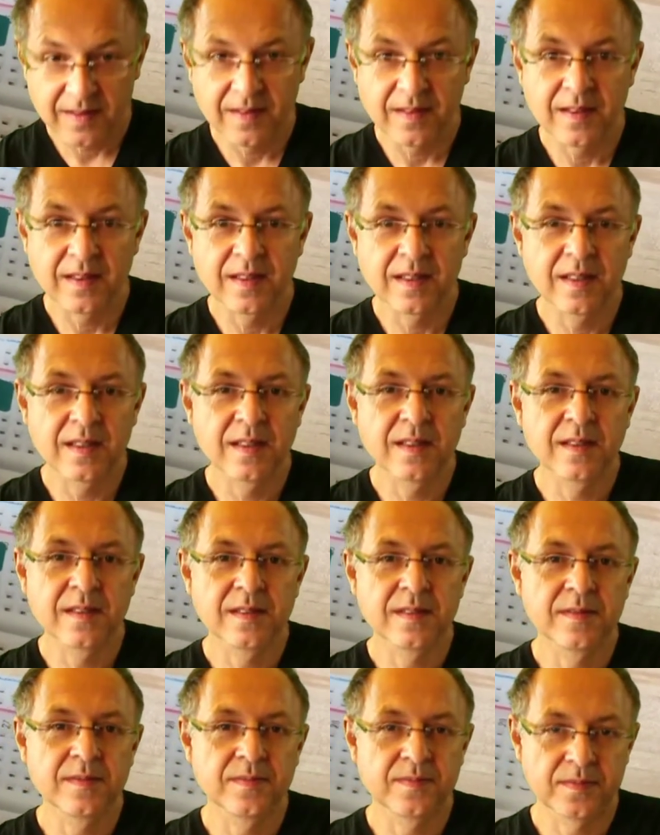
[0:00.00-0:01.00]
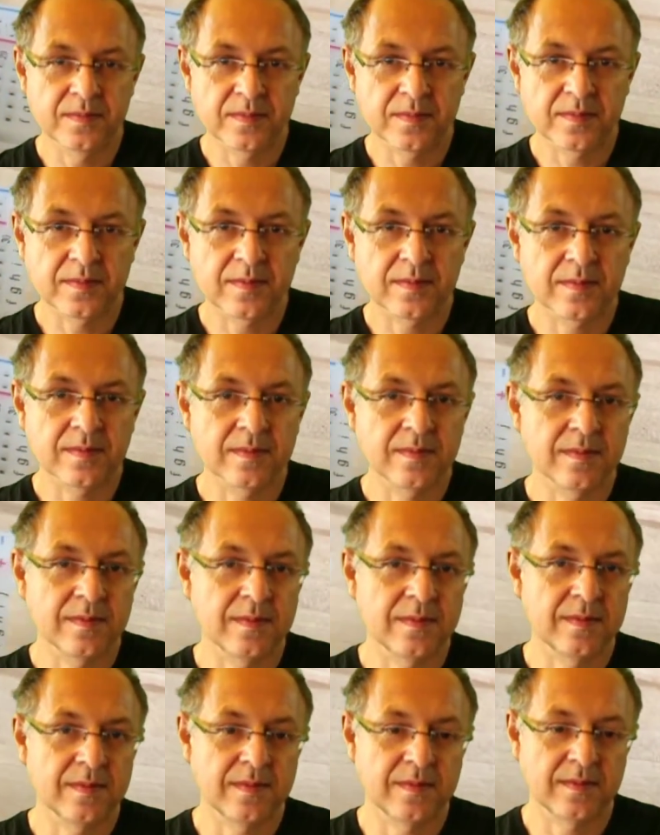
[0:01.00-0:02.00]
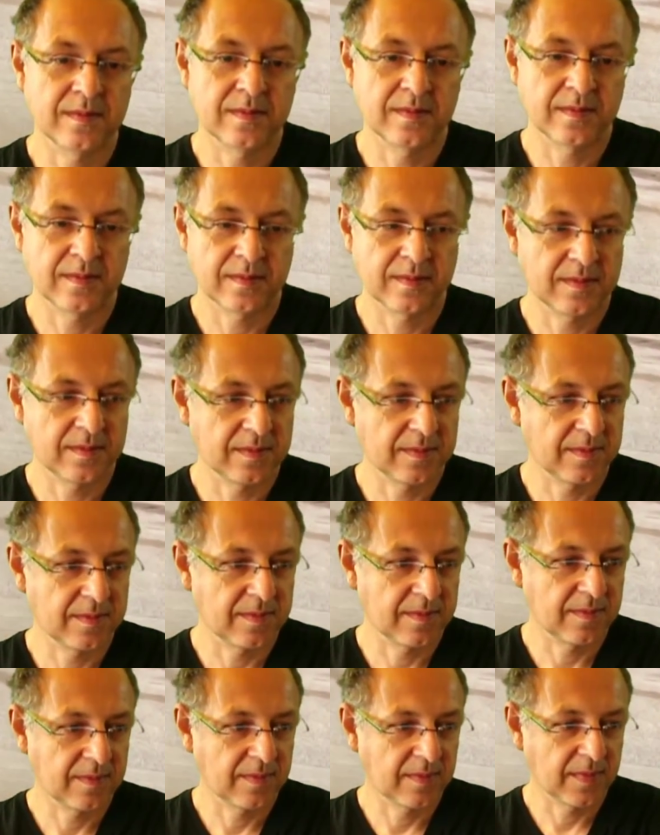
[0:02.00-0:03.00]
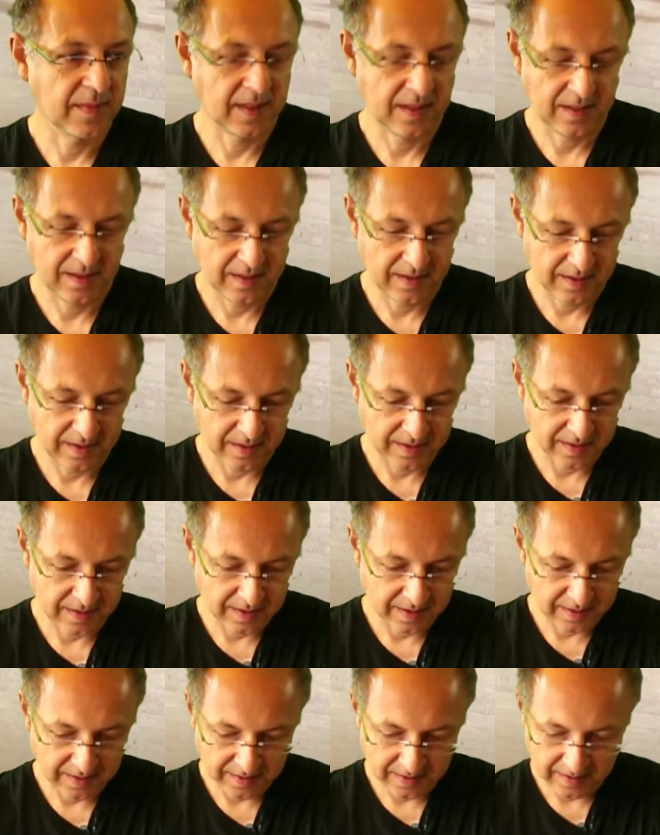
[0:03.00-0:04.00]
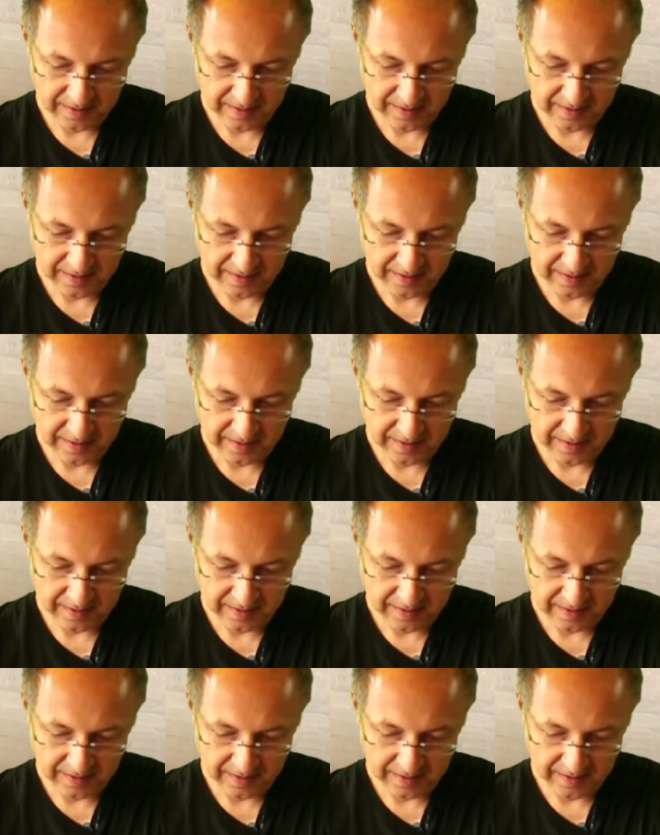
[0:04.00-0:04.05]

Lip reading: Nobody speaks.